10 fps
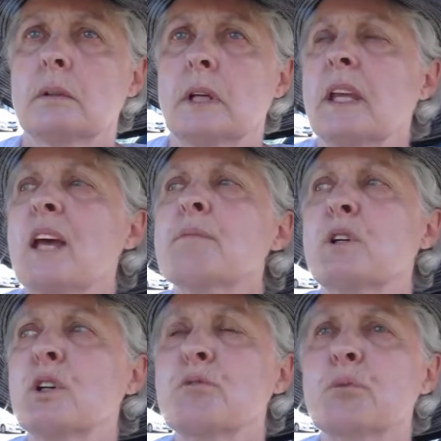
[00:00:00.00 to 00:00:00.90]
It can't be
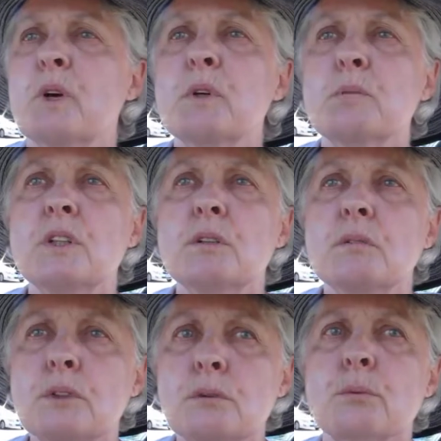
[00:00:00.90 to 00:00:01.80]
good for women when you
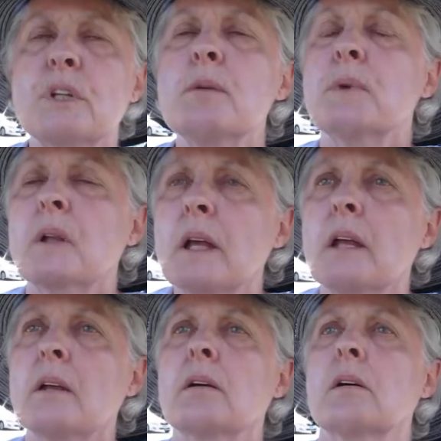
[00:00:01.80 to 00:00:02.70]

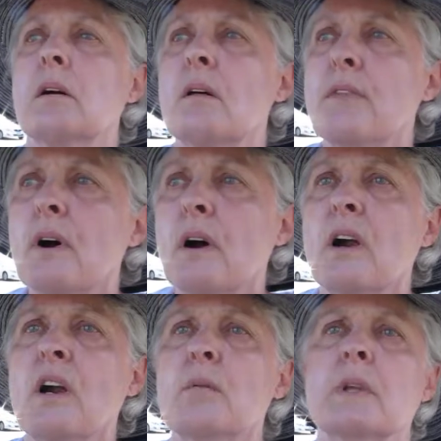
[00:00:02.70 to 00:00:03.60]
replay all the
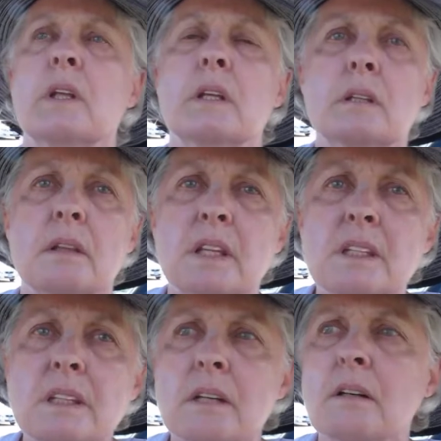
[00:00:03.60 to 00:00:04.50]
harm and the
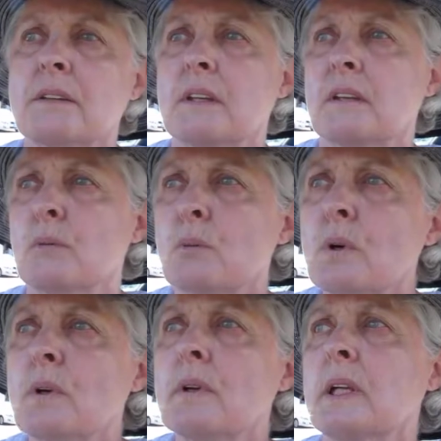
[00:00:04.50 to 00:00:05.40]
guilt and the
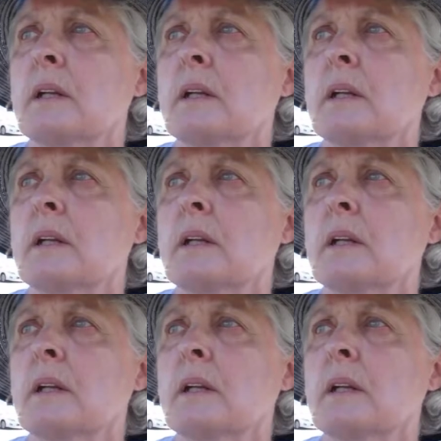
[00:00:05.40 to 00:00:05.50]
worry.